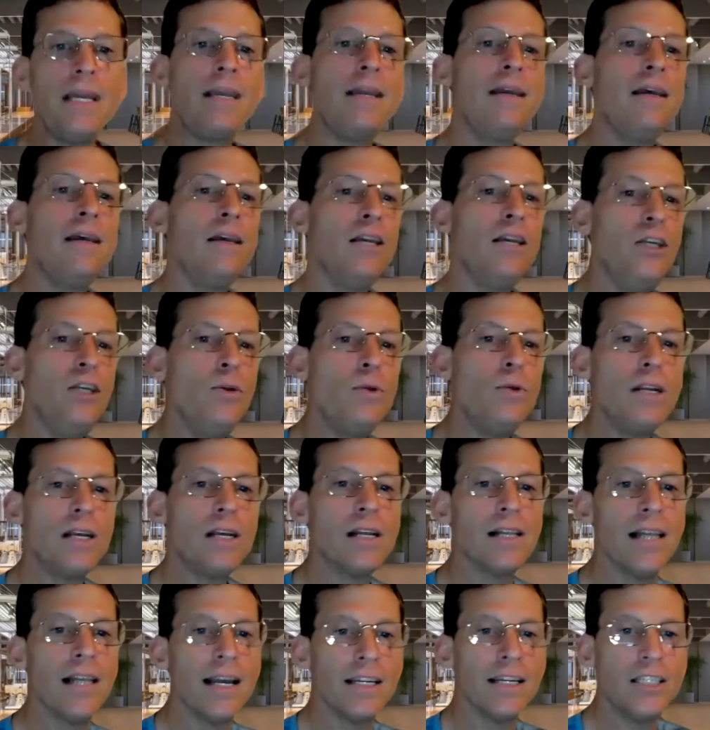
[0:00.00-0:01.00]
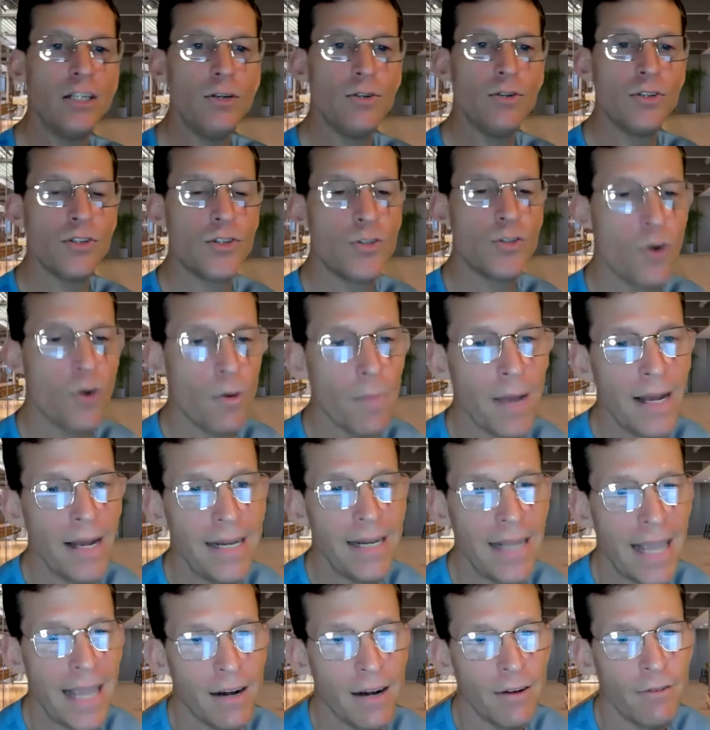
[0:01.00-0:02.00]
be you can collect, use, and store
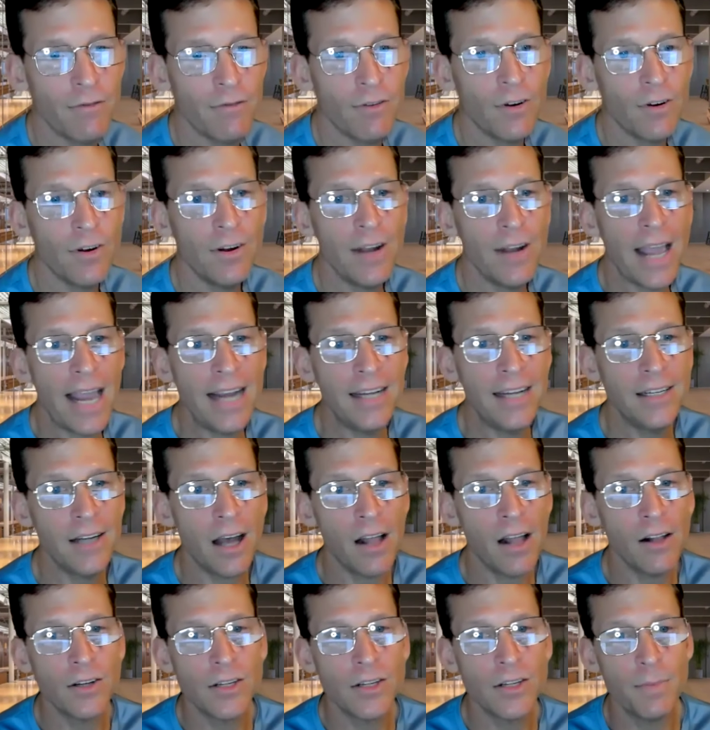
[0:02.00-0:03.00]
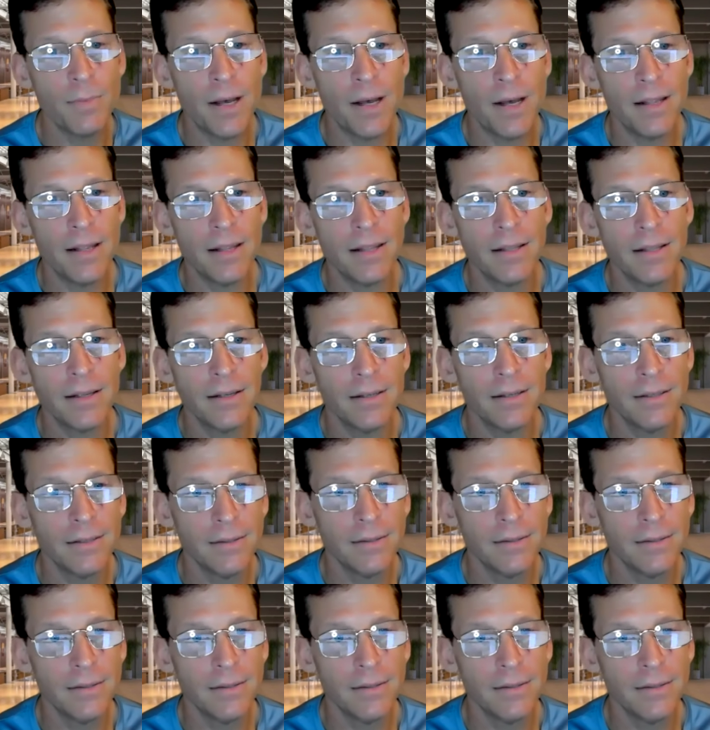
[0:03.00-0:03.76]
my data for eight dollars a month.